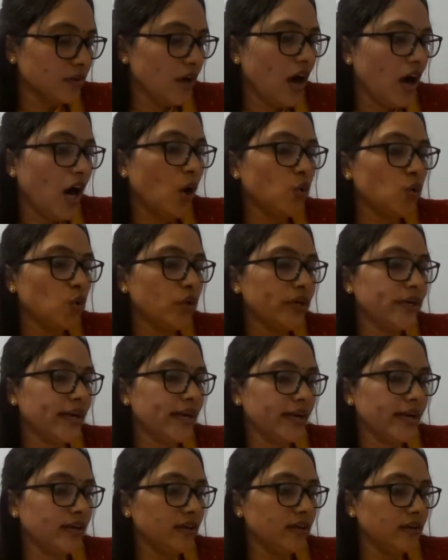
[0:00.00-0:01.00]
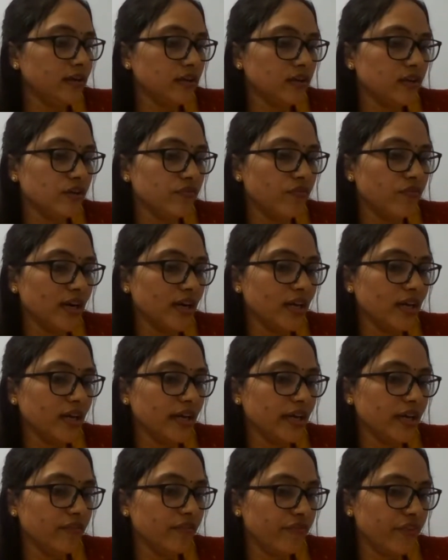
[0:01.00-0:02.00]
how to treat fungal
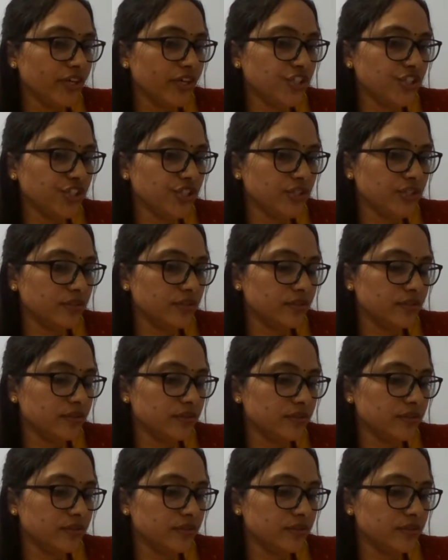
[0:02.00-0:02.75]
infection